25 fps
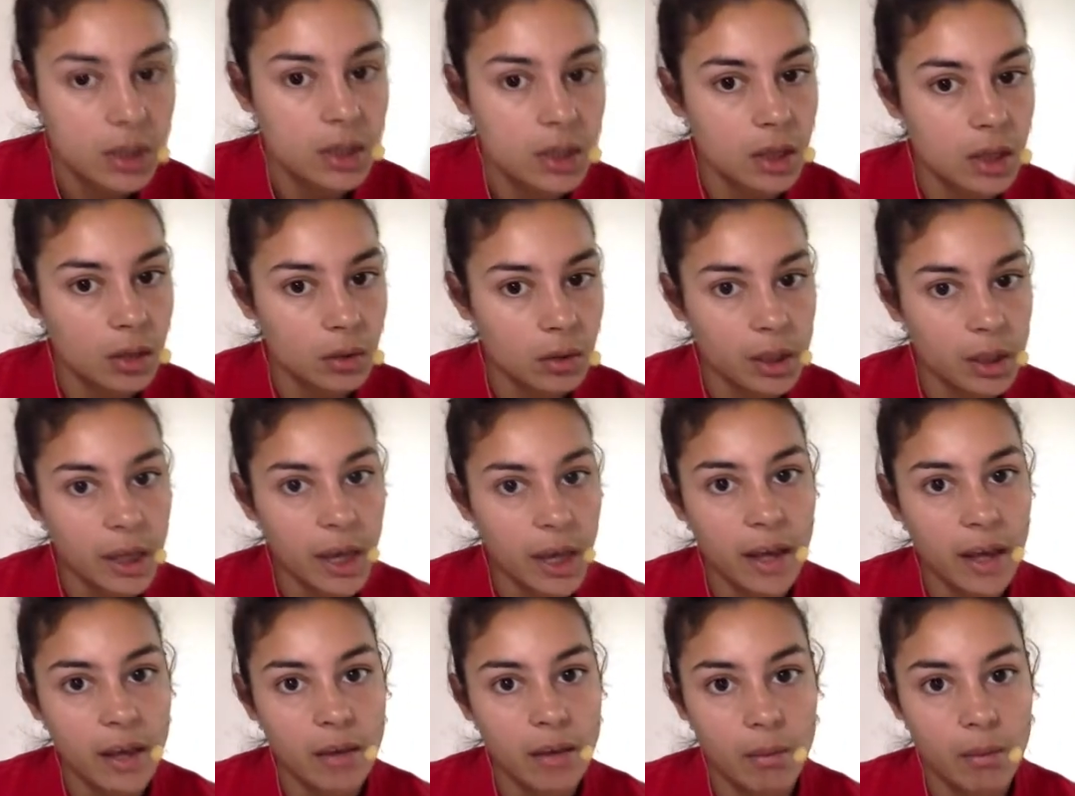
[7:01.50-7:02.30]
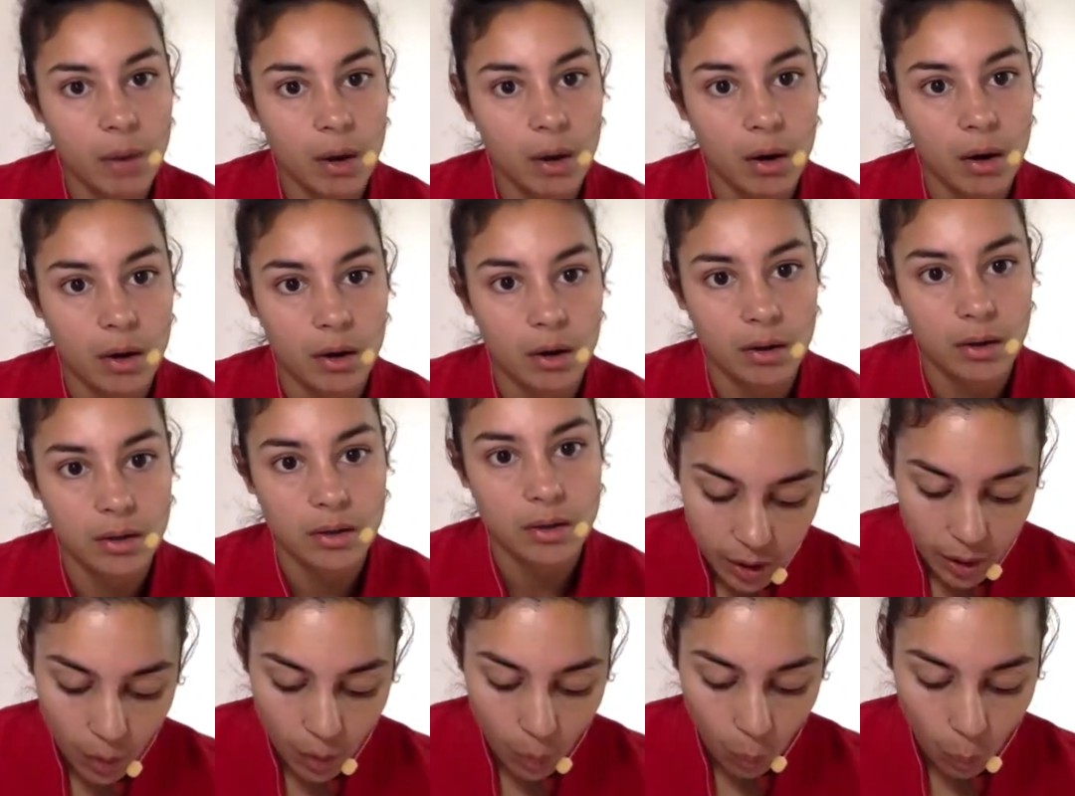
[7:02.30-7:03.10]
it's only 8
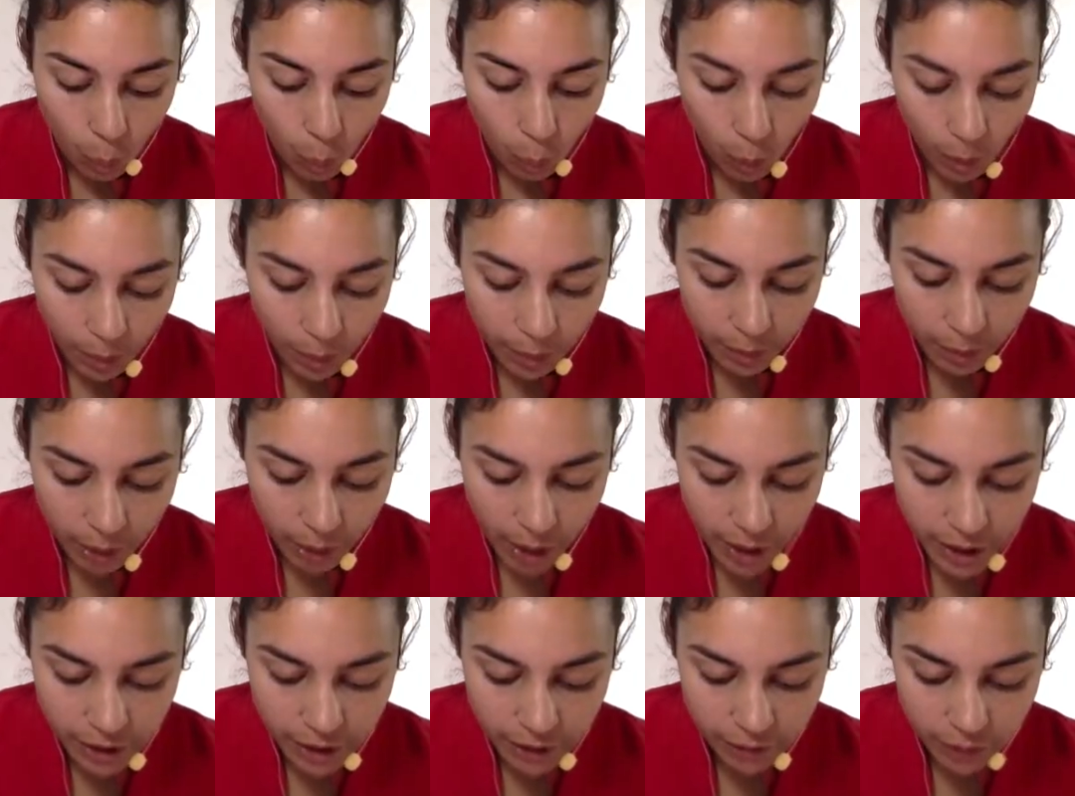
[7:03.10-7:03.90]
marks. What the writer